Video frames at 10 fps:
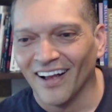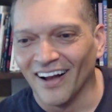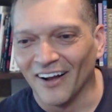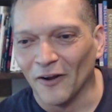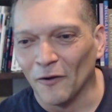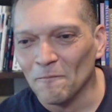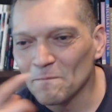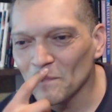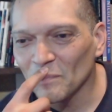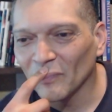Um,
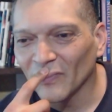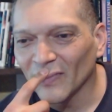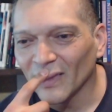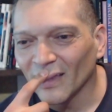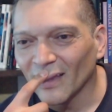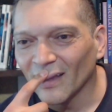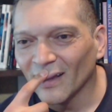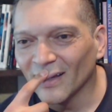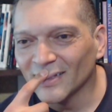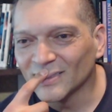
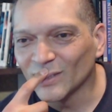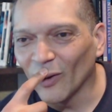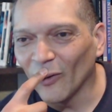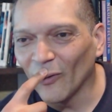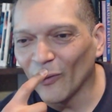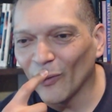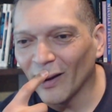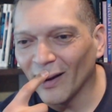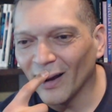so